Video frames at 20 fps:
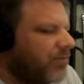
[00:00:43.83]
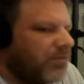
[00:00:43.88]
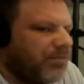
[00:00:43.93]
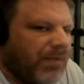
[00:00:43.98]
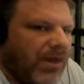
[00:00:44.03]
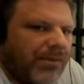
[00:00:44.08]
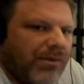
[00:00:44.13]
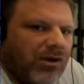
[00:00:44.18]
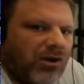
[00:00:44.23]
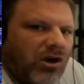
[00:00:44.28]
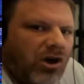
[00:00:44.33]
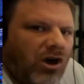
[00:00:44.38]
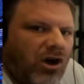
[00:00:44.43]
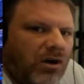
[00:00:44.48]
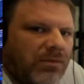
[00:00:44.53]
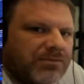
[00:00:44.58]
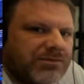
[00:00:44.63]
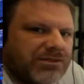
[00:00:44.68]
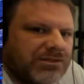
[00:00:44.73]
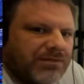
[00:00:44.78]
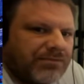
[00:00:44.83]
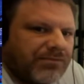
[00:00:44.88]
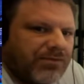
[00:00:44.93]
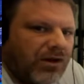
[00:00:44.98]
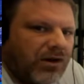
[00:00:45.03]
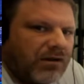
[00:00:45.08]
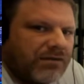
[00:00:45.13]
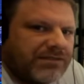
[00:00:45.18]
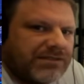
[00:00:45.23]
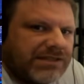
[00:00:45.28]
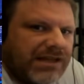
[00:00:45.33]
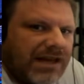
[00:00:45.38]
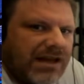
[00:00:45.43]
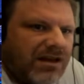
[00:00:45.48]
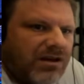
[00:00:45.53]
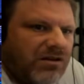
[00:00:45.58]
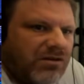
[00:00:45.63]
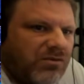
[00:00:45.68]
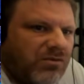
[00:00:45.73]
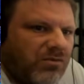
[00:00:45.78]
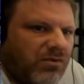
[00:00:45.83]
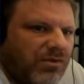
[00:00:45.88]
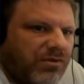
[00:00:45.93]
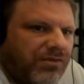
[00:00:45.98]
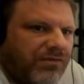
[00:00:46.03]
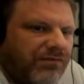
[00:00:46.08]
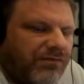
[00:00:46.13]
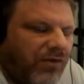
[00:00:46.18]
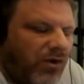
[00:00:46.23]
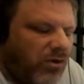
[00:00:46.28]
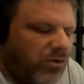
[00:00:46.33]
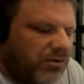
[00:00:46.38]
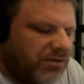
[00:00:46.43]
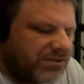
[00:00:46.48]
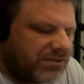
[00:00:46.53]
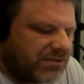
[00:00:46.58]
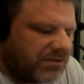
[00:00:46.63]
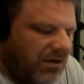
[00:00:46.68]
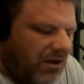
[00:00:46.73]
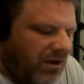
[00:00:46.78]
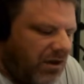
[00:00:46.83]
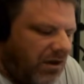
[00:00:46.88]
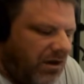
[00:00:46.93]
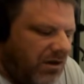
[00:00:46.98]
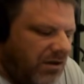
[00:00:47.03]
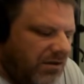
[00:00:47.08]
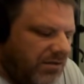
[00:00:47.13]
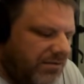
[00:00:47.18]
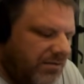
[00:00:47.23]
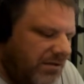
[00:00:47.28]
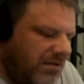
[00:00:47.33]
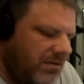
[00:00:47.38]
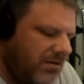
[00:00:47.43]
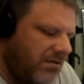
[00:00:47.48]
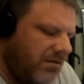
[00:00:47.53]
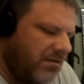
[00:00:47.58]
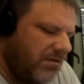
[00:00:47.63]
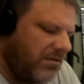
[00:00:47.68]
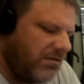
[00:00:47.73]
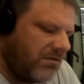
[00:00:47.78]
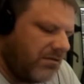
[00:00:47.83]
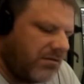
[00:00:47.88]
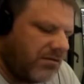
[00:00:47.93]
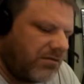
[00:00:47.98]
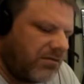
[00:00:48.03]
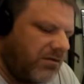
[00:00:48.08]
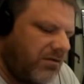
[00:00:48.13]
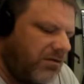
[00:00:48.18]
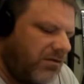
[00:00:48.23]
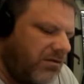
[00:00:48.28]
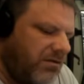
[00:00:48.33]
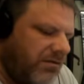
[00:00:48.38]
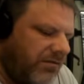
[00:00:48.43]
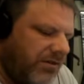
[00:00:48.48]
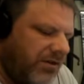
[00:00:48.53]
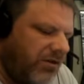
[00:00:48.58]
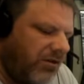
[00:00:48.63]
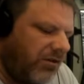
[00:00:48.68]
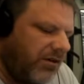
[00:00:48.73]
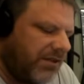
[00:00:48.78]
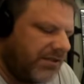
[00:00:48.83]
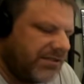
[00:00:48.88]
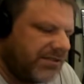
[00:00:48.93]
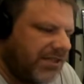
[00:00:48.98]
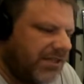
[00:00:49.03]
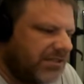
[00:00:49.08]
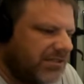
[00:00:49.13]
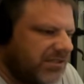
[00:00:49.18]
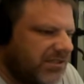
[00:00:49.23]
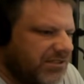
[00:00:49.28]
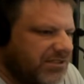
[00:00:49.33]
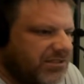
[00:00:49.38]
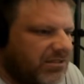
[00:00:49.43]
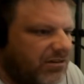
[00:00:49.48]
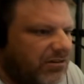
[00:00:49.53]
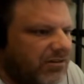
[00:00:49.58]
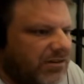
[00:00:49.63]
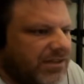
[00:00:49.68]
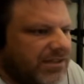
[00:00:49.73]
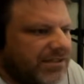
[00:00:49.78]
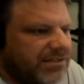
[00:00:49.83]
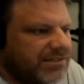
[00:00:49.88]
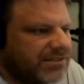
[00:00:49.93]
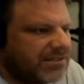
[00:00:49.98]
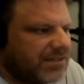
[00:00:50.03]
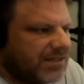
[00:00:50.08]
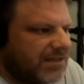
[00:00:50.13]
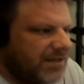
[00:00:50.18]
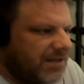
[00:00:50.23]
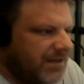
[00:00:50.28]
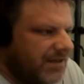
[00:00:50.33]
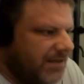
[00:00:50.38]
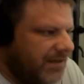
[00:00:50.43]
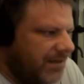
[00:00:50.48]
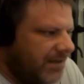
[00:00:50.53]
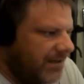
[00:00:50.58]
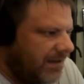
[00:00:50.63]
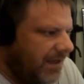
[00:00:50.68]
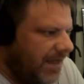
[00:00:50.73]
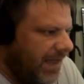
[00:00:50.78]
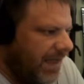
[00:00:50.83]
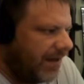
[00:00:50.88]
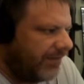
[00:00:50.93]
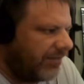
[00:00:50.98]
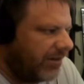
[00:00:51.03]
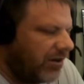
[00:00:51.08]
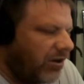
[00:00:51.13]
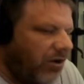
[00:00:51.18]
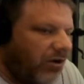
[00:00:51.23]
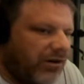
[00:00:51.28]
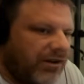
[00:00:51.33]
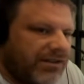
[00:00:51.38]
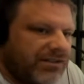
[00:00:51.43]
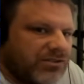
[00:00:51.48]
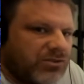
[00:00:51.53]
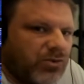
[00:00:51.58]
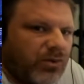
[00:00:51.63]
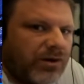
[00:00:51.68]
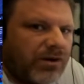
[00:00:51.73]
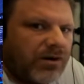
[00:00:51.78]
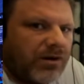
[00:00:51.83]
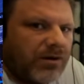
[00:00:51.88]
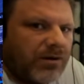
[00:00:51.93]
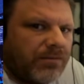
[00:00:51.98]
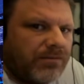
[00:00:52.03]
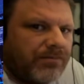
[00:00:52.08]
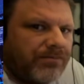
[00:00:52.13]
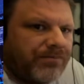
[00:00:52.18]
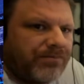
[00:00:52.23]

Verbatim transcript: maybe calm some nerves down with folks on the call regarding Tesla's earnings and regarding Twitter?